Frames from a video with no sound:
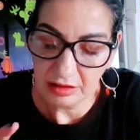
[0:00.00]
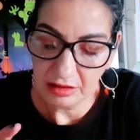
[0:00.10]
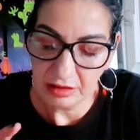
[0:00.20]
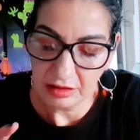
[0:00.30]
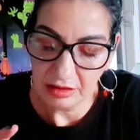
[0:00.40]

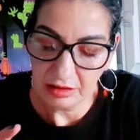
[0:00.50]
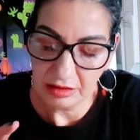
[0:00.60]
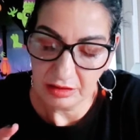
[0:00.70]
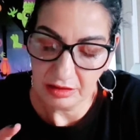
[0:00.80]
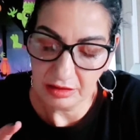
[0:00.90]

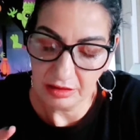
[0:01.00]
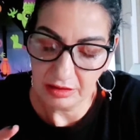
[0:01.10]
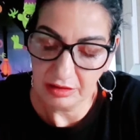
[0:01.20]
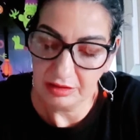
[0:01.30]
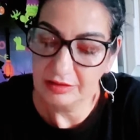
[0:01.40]

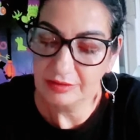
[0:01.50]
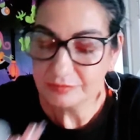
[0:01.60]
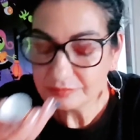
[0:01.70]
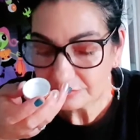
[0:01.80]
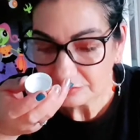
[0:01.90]

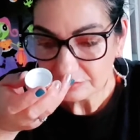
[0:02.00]
(silence)